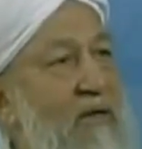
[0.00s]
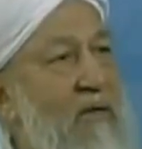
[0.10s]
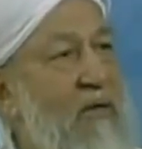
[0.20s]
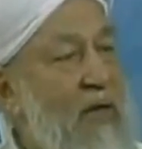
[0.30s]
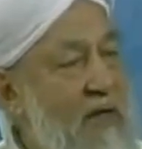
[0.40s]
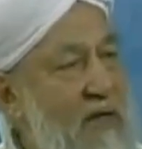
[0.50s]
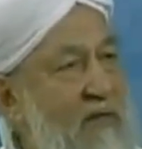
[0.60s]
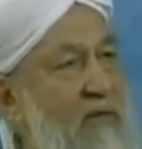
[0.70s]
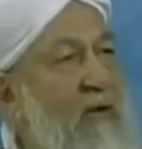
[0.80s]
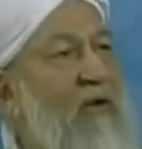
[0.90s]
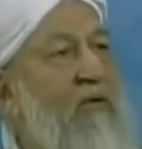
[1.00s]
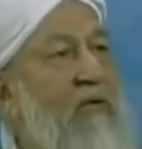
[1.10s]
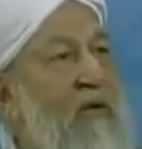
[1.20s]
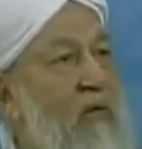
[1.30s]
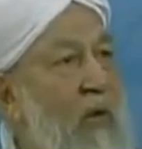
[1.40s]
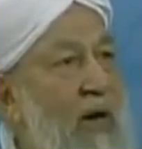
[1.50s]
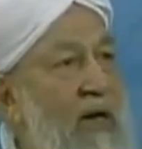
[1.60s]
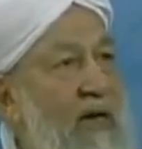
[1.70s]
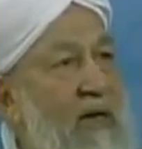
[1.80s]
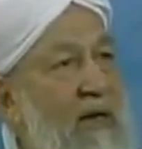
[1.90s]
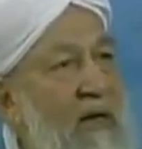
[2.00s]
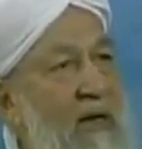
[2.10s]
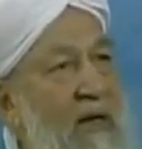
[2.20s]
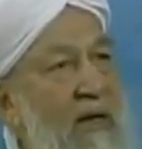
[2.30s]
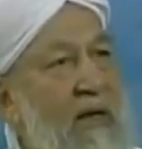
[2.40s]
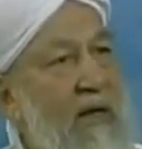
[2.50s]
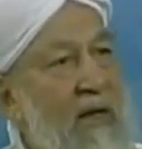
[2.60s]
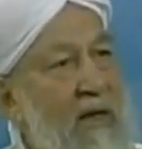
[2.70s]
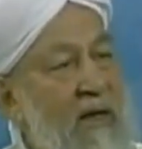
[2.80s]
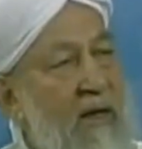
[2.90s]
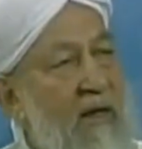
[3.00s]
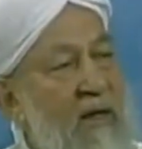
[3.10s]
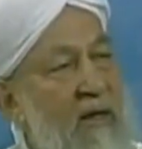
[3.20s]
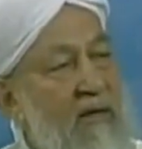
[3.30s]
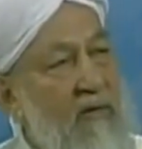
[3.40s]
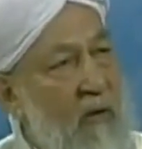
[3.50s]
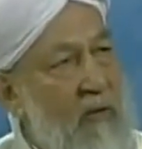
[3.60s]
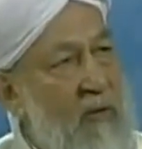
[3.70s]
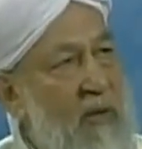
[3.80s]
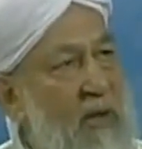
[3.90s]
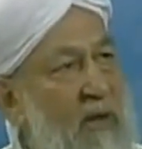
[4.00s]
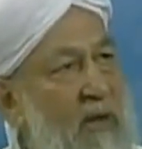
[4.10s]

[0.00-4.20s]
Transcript: So that is the philosophy of why a reformer